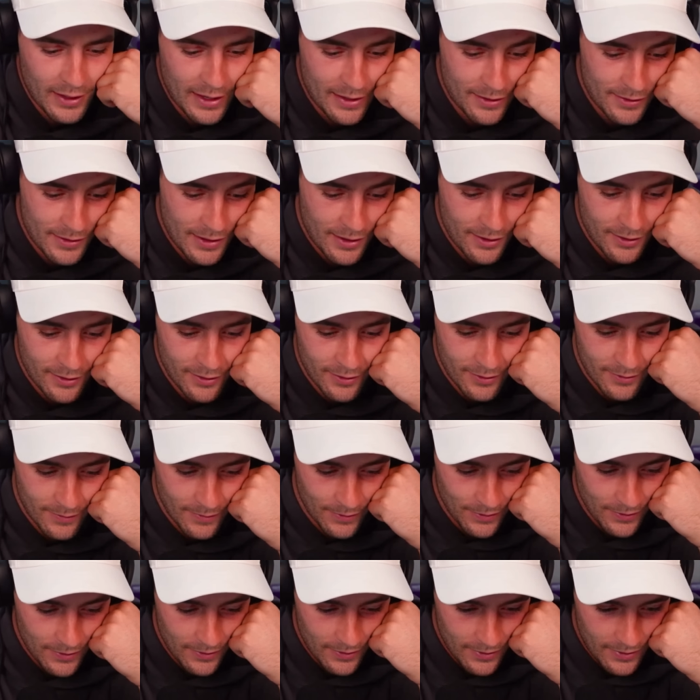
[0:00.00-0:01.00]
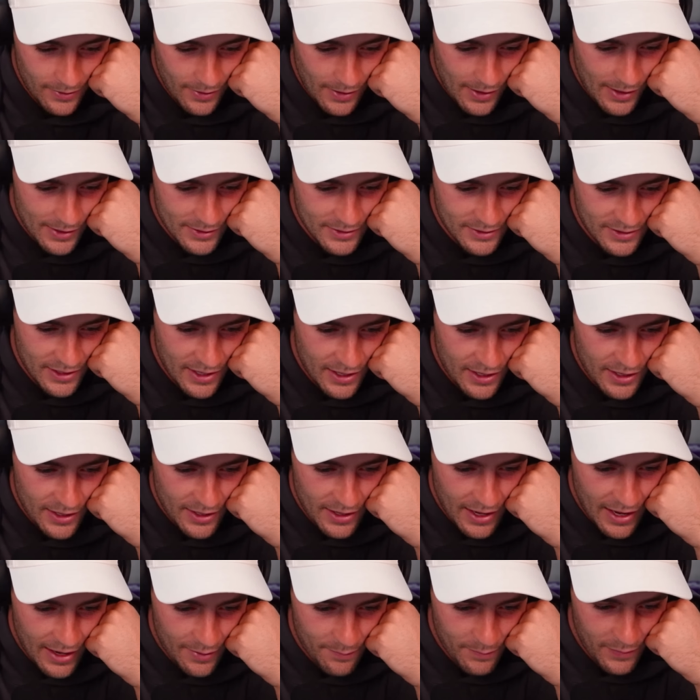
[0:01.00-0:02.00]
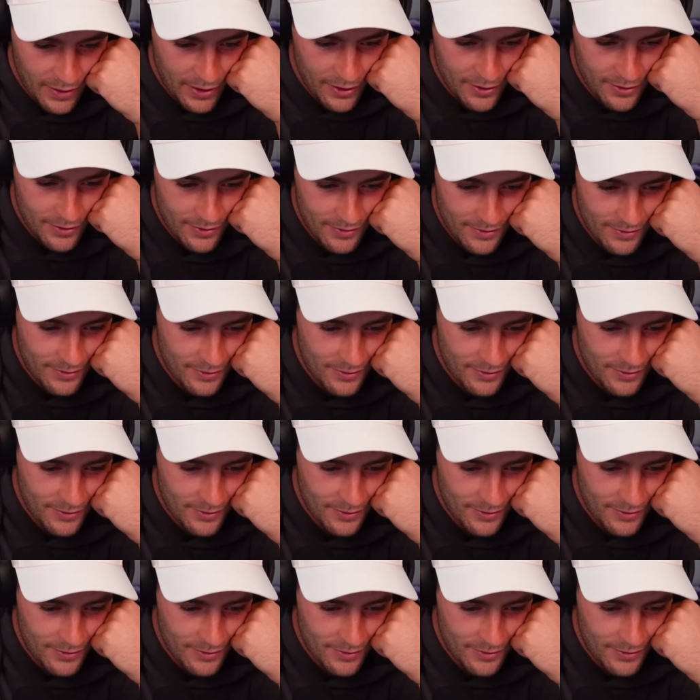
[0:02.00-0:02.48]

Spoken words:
had another outstanding game, mate.